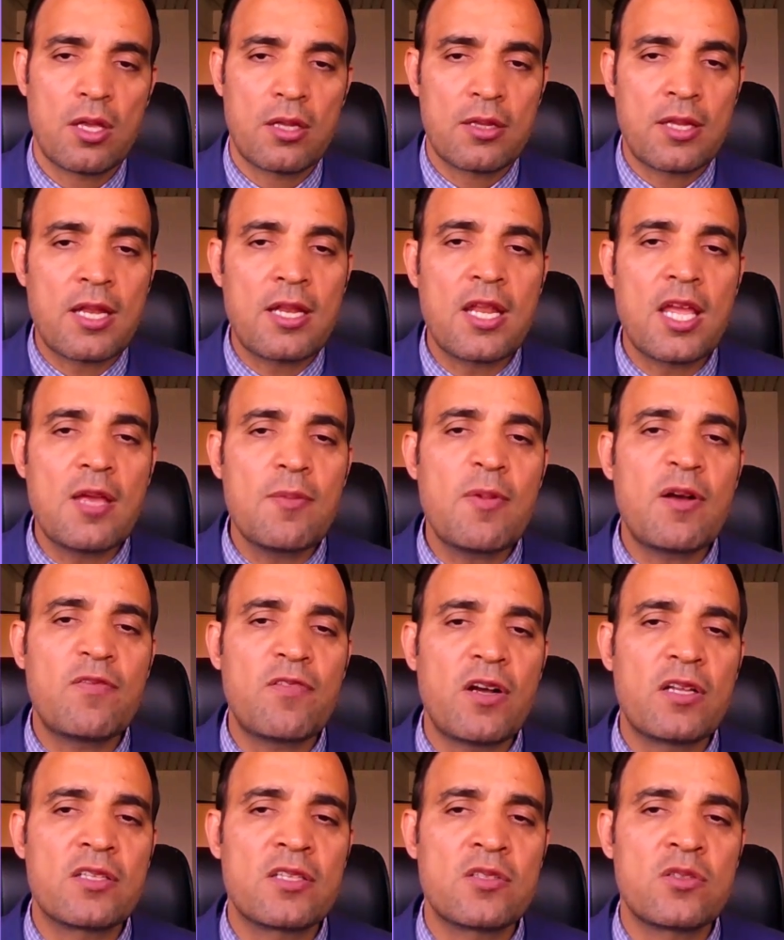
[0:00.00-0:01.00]
The name of
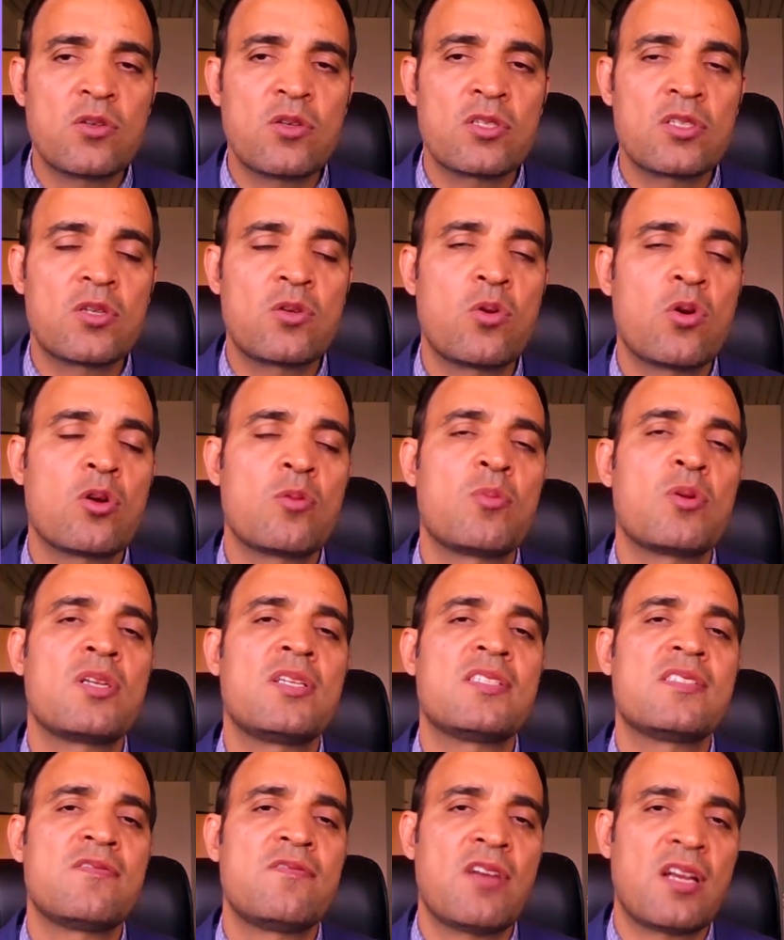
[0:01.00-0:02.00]
antidiuretic hormone
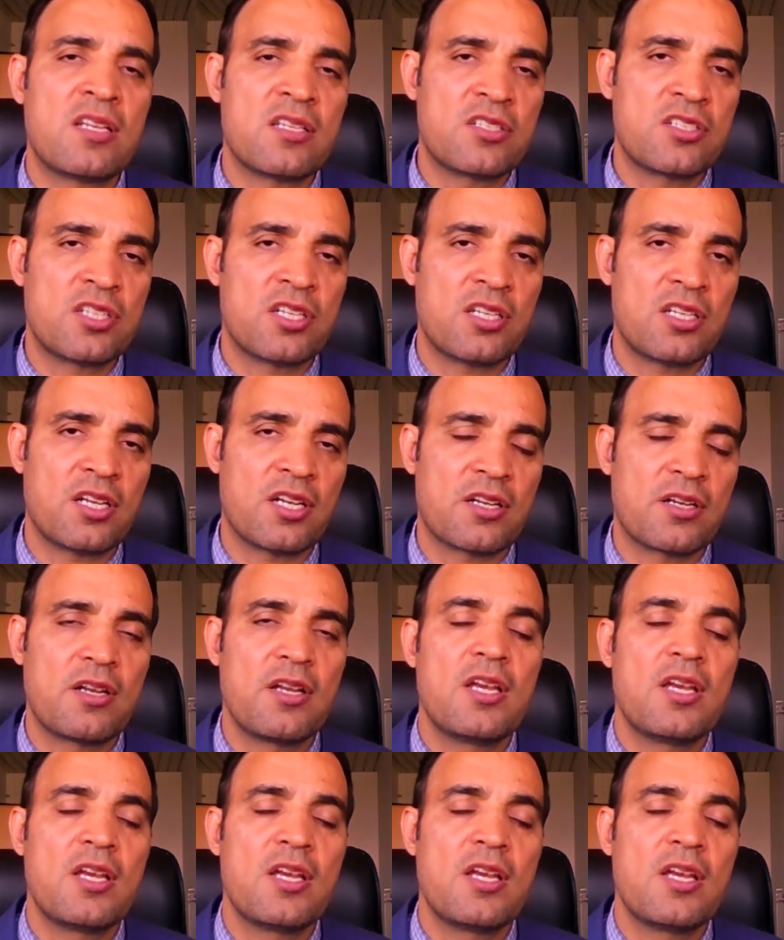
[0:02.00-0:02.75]
is very clear.